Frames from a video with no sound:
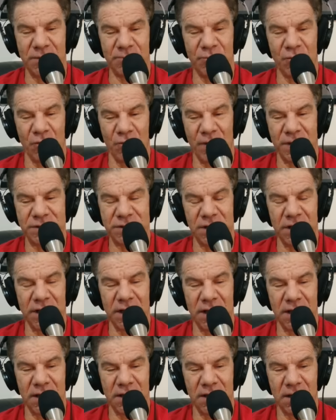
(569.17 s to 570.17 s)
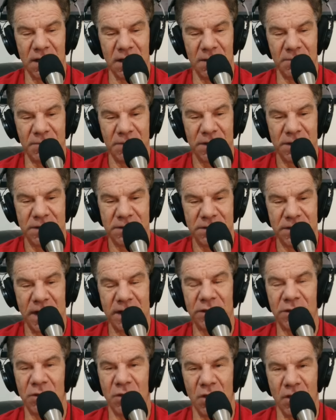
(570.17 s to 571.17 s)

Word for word: to get into pro wrestling and died in a